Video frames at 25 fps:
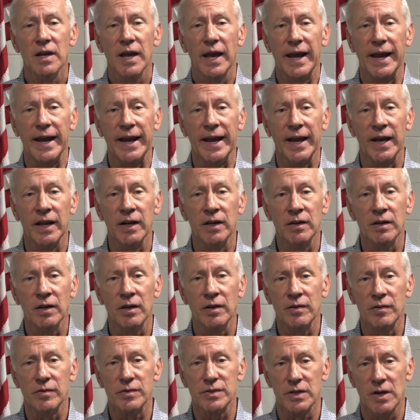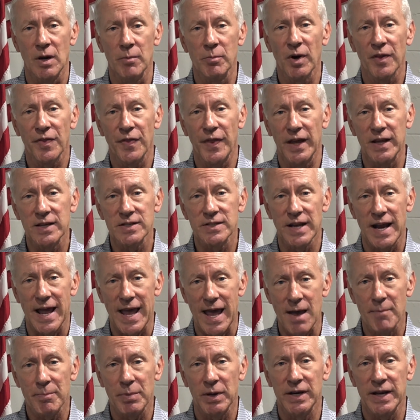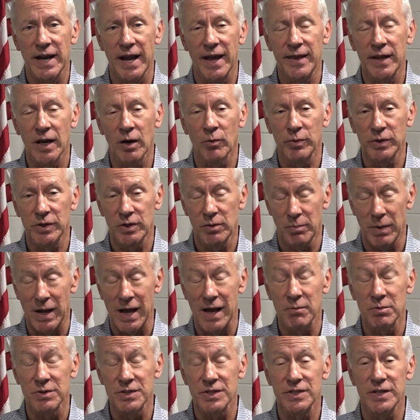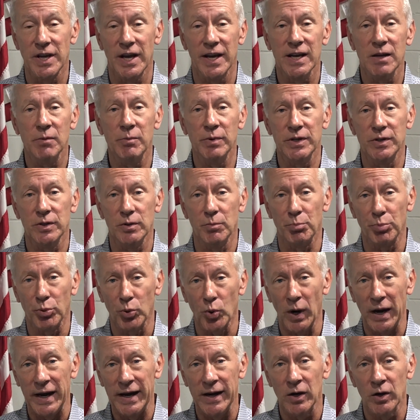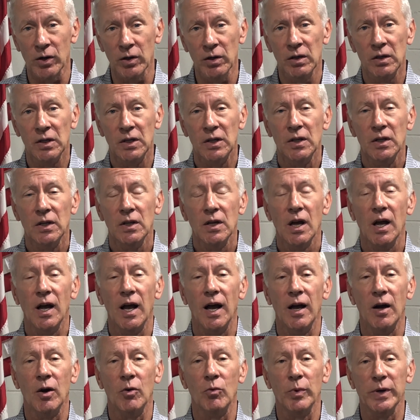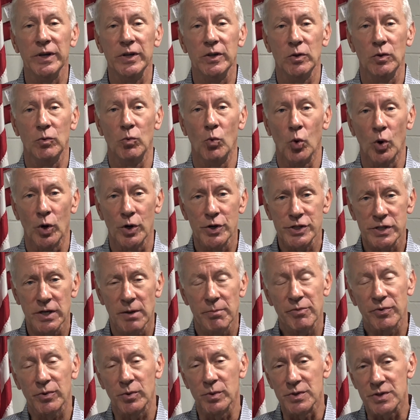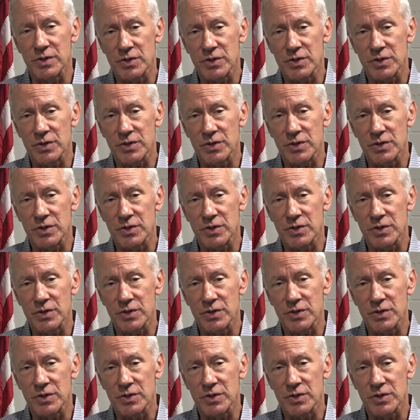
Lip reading: and there's a number of things that happen down there. We do Bible study, we do prayer, we do worship through